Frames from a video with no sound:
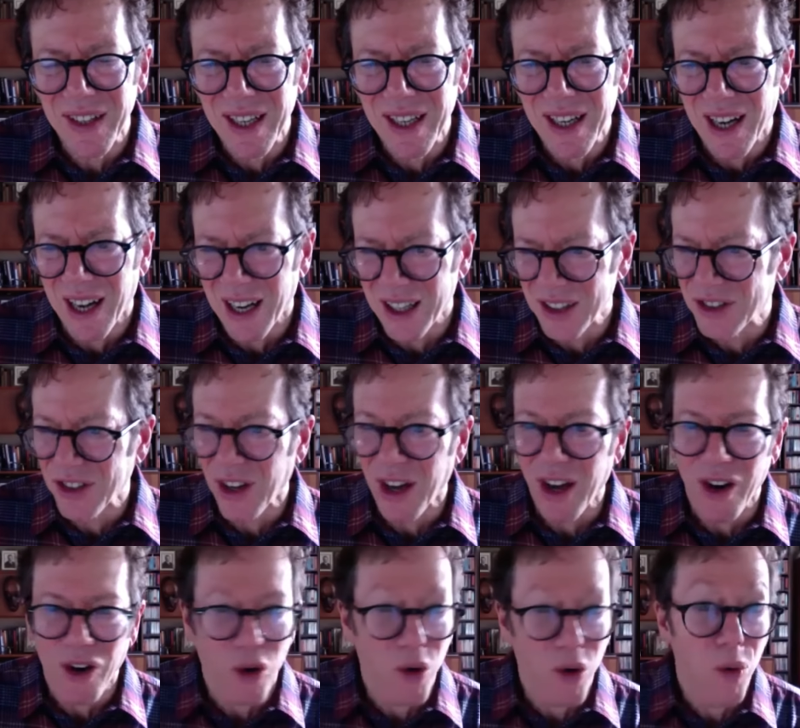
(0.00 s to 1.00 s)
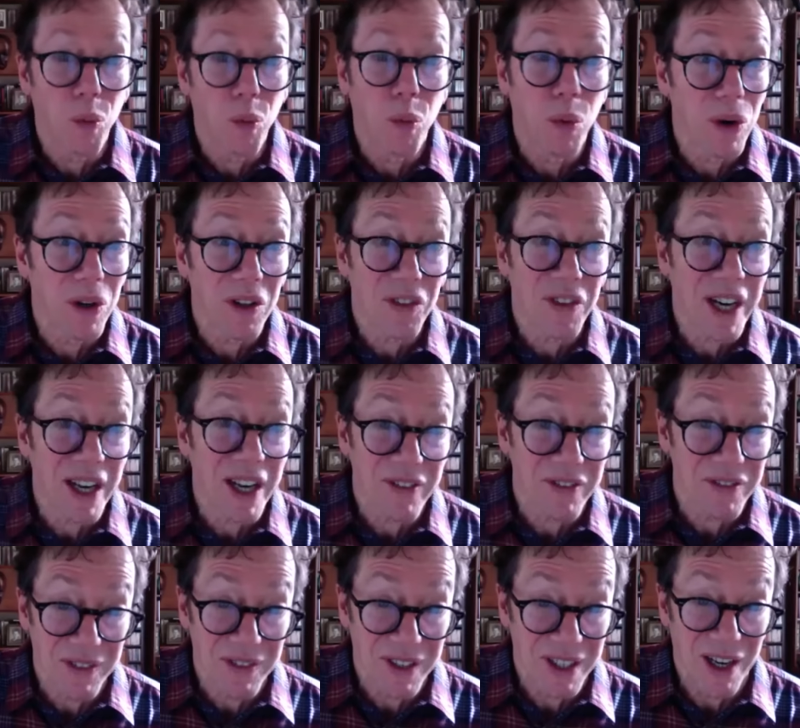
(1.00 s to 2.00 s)
I saw a whole world that I've
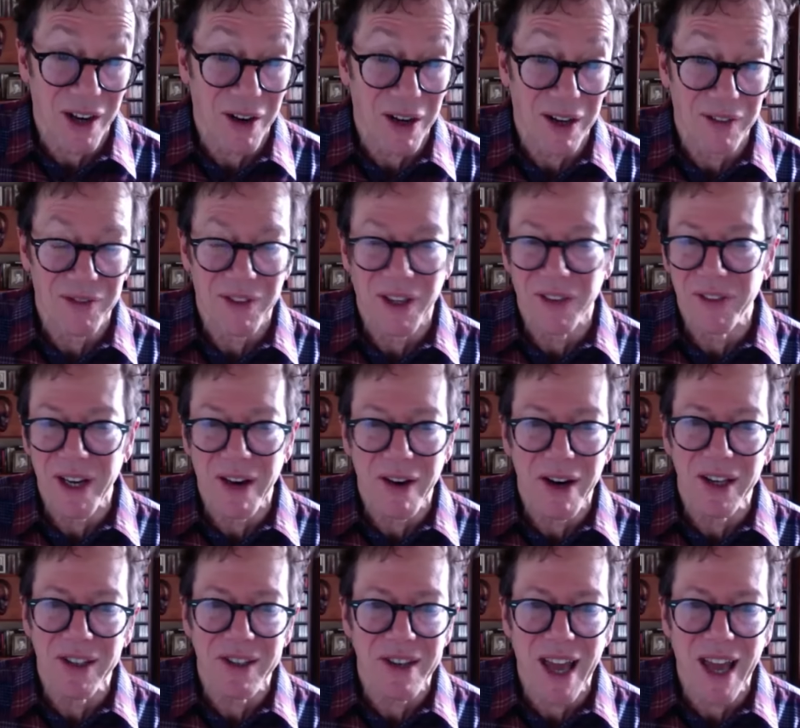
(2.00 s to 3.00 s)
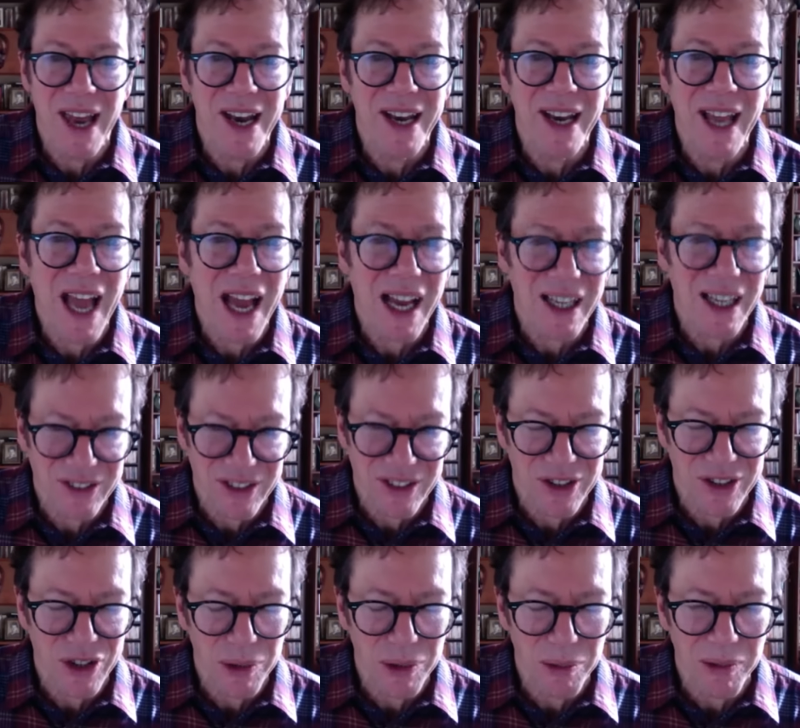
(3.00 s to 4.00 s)
you know I've, I've never had, had any
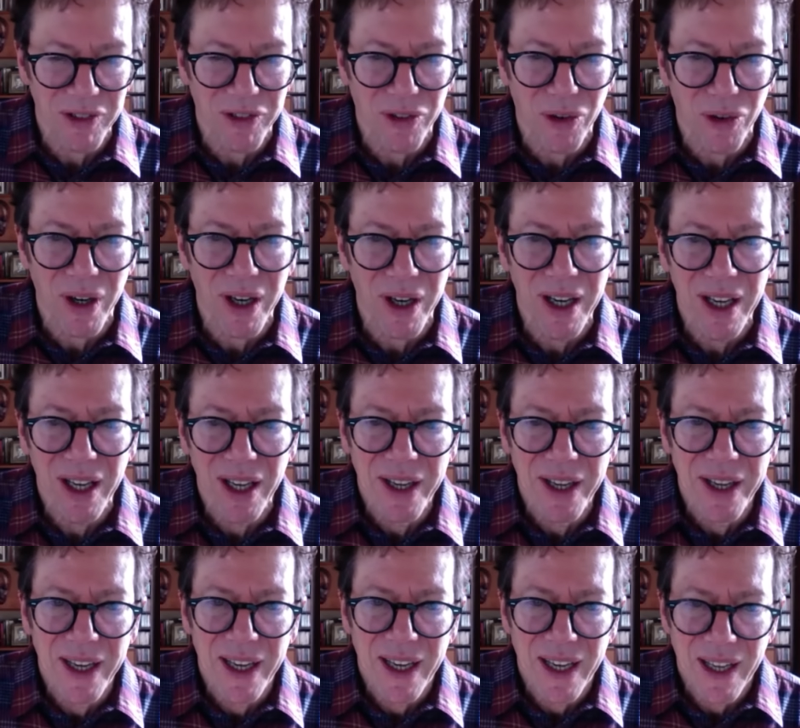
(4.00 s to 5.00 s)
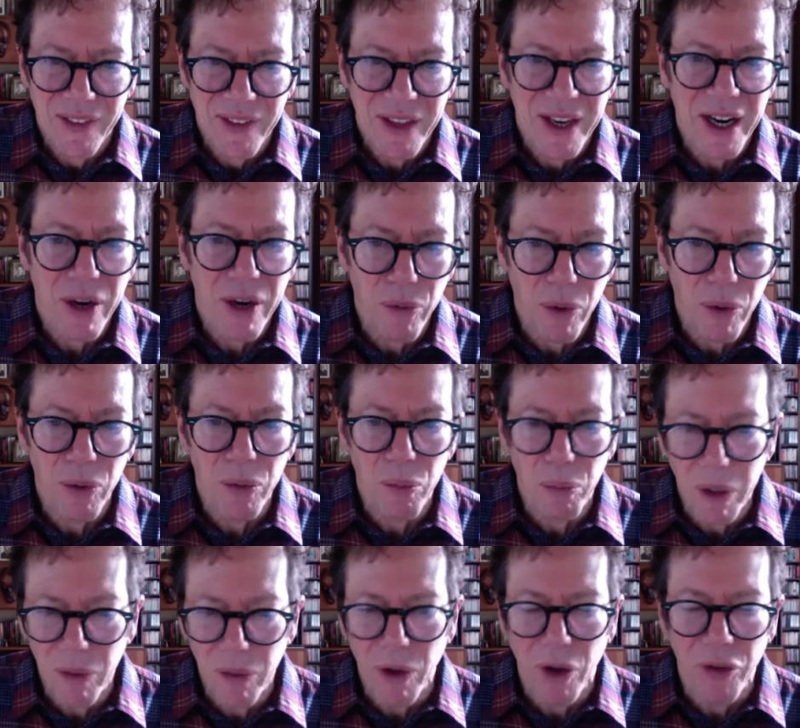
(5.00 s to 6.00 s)
access to before. And then I wrote
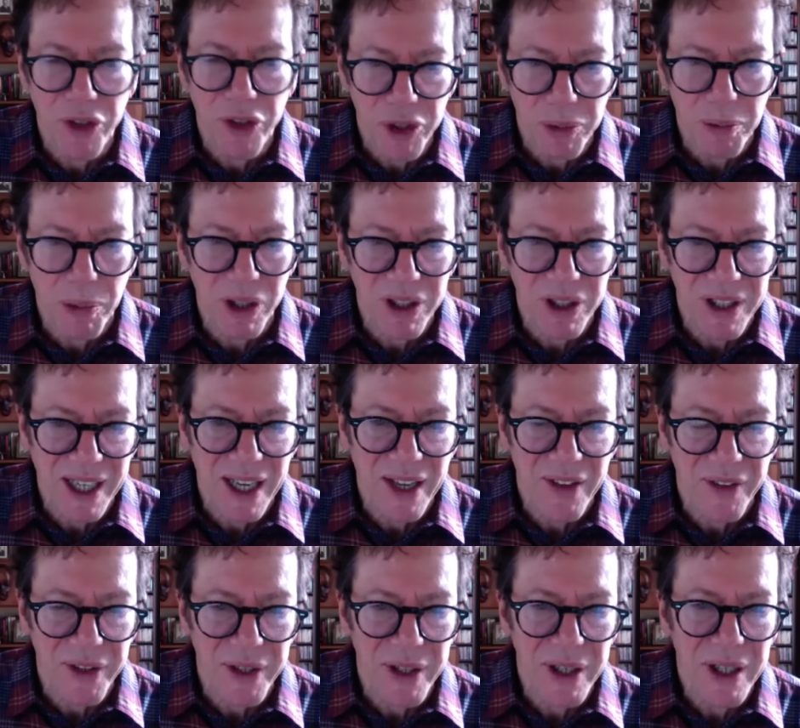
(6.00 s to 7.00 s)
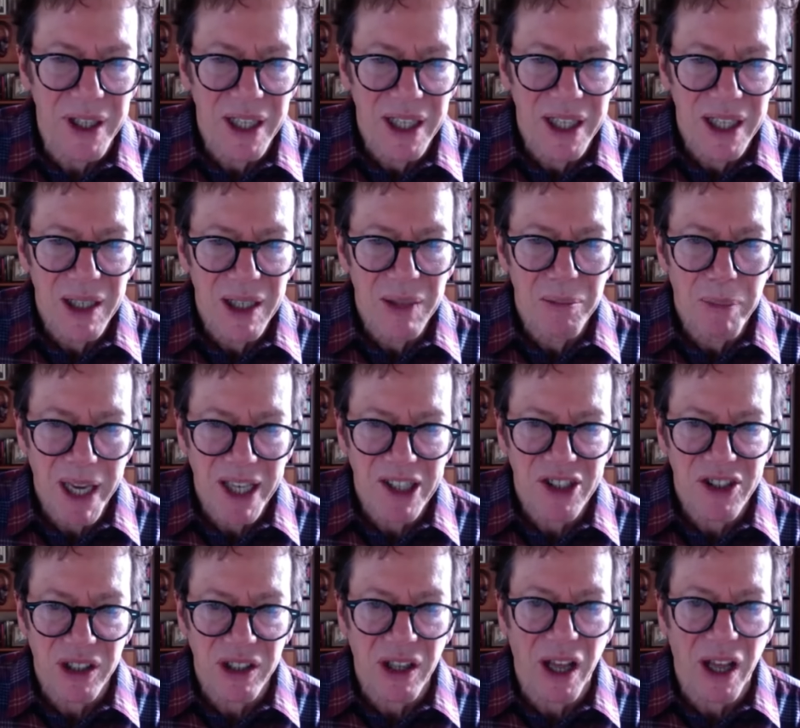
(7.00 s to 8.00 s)
we wrote this book together,
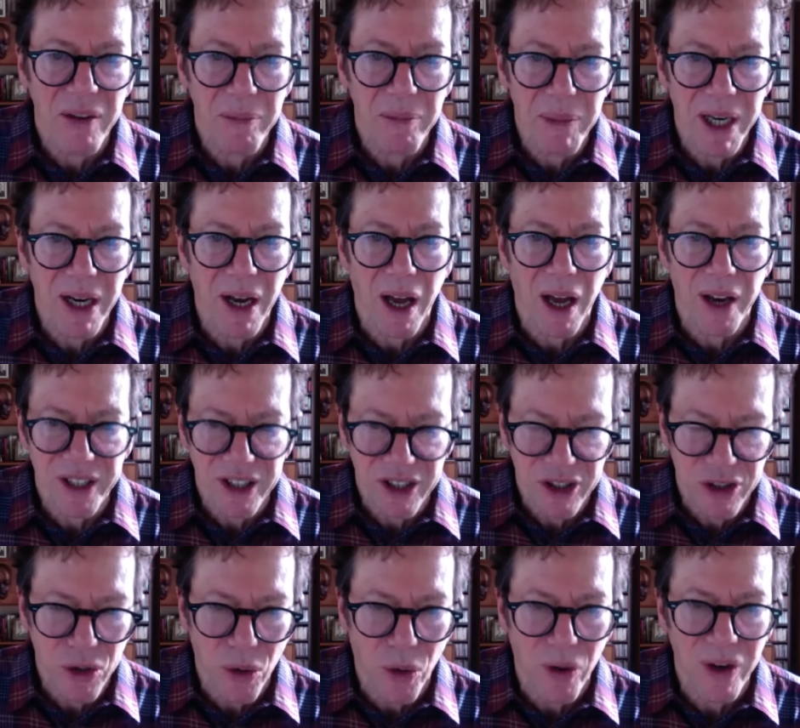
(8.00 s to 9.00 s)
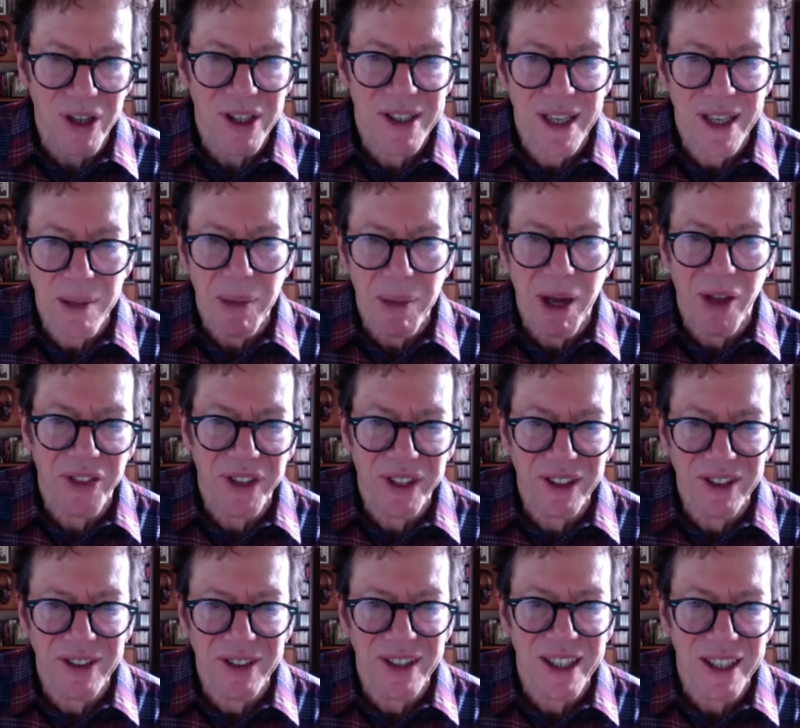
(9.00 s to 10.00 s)
based a lot of it on his stories and about
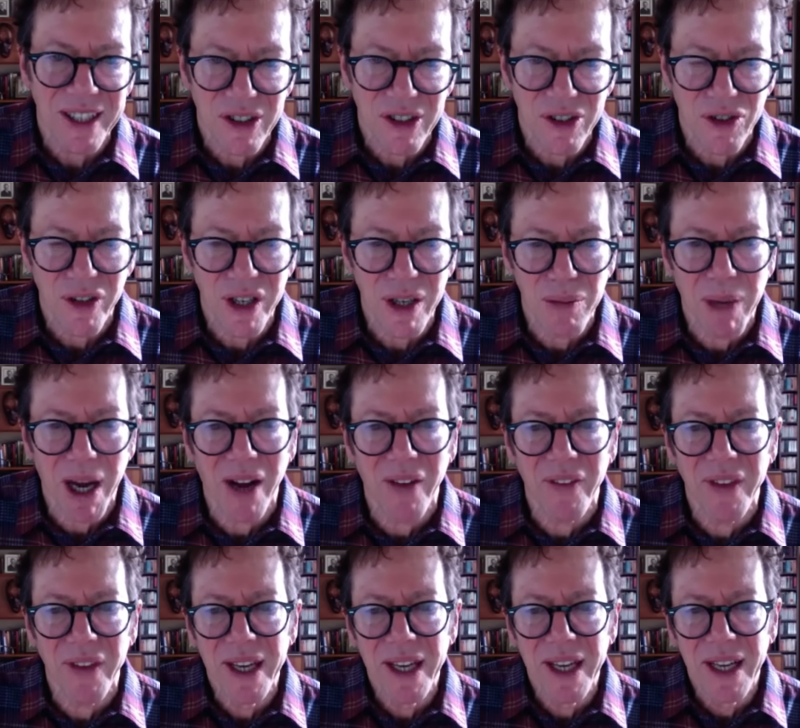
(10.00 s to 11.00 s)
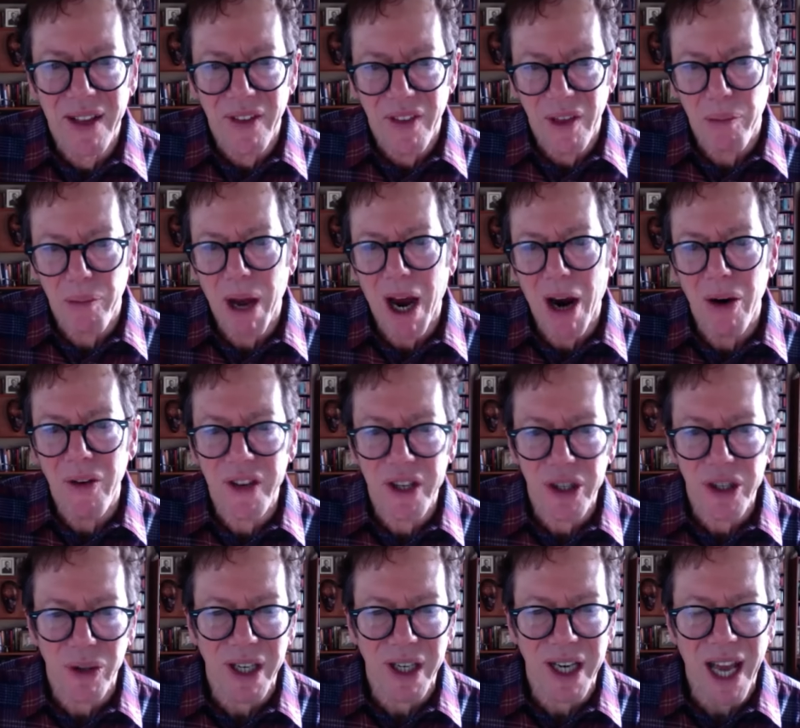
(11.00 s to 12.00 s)
things in history about the power that
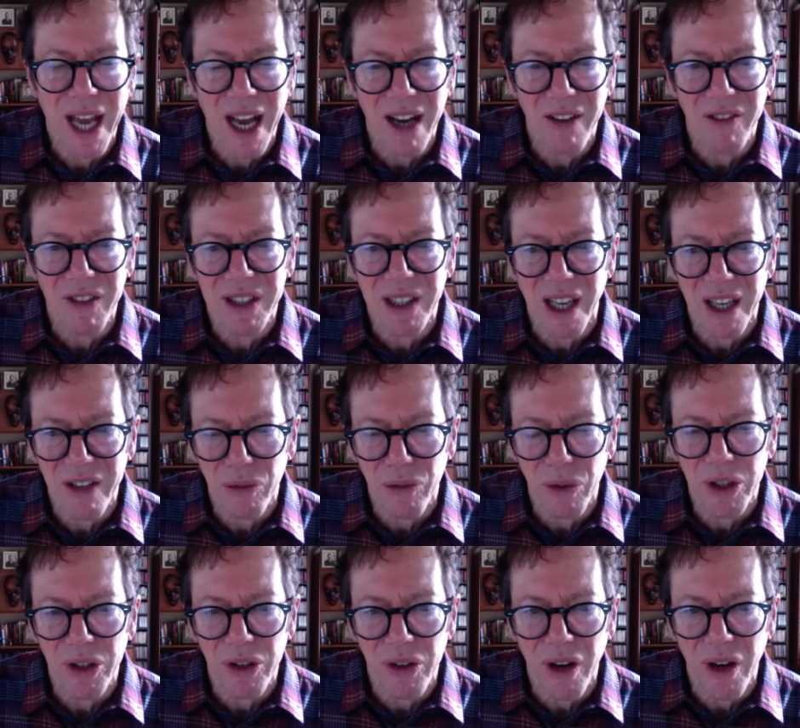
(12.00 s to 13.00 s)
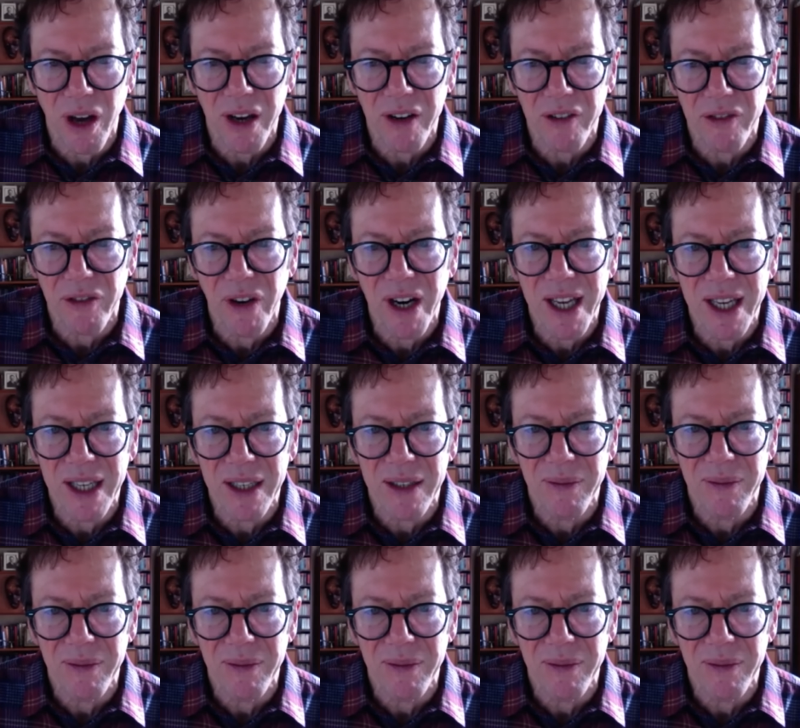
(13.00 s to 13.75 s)
you can have in life when you're not afraid.